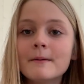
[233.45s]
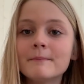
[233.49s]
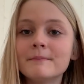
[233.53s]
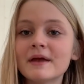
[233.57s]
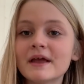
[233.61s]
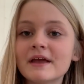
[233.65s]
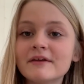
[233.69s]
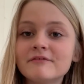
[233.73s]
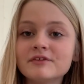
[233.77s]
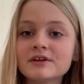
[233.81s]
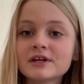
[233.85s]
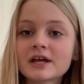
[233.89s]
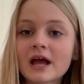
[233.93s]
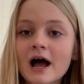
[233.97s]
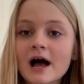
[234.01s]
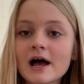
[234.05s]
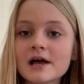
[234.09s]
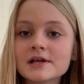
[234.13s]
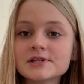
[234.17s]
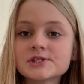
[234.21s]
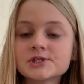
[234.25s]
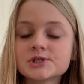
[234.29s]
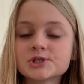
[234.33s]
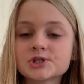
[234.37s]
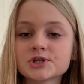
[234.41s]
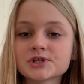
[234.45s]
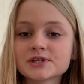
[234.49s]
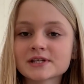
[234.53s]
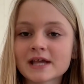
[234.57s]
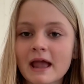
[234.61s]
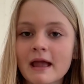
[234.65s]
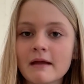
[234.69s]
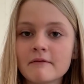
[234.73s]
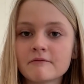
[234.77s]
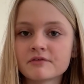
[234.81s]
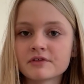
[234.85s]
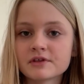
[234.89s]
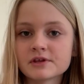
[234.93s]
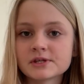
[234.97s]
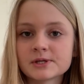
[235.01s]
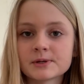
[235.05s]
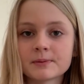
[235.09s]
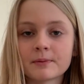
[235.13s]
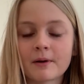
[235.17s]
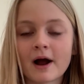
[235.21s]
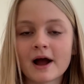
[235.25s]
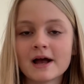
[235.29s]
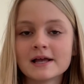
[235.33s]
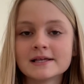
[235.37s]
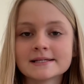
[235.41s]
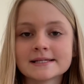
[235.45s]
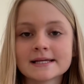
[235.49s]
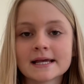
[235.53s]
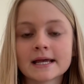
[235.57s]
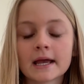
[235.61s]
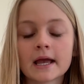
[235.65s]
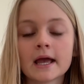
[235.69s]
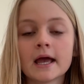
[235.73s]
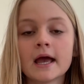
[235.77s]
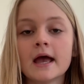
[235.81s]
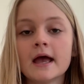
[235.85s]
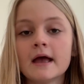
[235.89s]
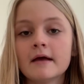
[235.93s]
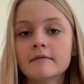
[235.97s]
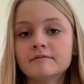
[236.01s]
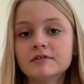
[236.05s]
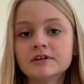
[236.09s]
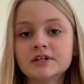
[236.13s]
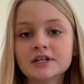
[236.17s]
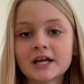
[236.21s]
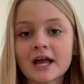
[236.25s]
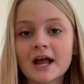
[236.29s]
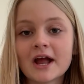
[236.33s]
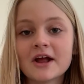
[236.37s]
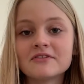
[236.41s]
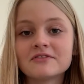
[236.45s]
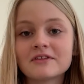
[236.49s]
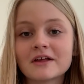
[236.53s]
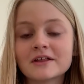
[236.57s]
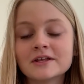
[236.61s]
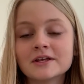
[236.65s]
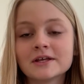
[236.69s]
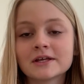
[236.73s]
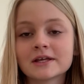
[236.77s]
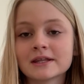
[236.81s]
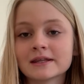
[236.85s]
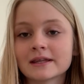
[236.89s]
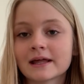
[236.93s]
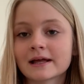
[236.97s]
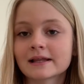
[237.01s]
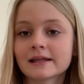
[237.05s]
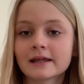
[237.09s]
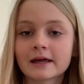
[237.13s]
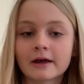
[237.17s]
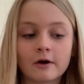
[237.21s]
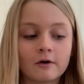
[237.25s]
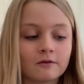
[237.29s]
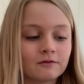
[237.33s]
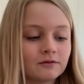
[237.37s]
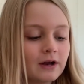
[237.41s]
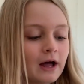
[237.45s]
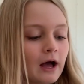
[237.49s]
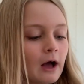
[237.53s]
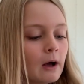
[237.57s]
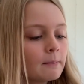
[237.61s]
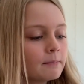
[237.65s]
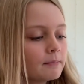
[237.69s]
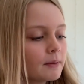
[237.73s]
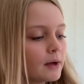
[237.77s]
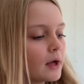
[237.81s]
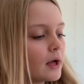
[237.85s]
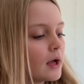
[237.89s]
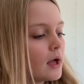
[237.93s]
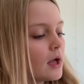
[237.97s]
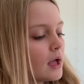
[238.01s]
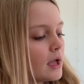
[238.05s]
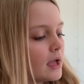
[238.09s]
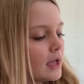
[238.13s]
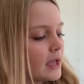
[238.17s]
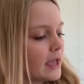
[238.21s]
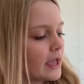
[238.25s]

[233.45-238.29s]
But if you guys just came for the surprising video, then you can like click off now. But